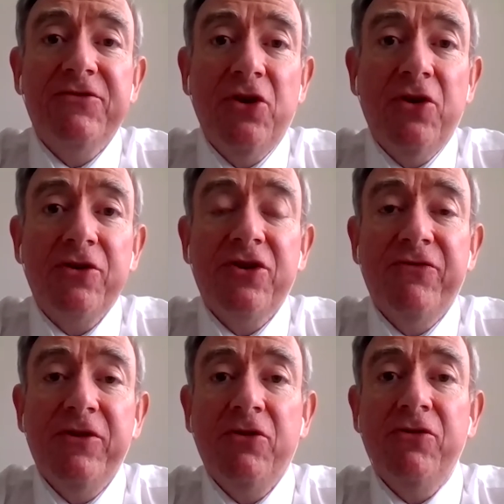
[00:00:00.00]
short
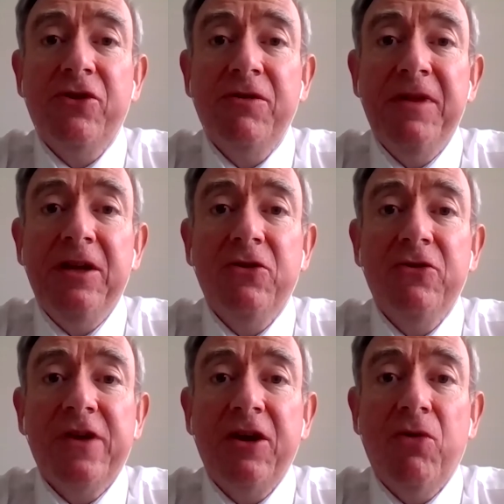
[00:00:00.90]
if we don't meet
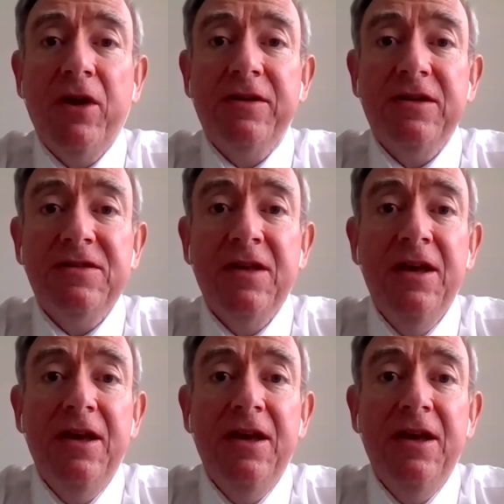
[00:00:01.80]
those high qualities.